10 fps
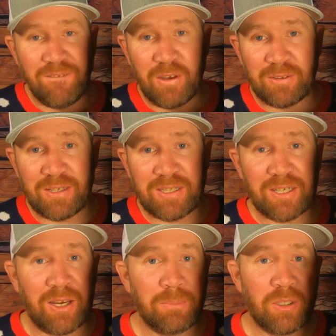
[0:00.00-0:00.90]
fill this
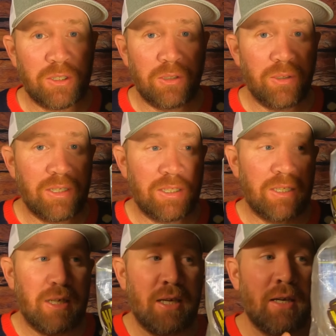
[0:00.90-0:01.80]
up just so you can
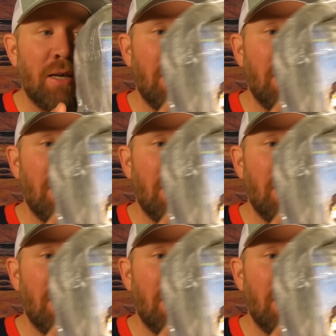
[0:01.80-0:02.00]
see.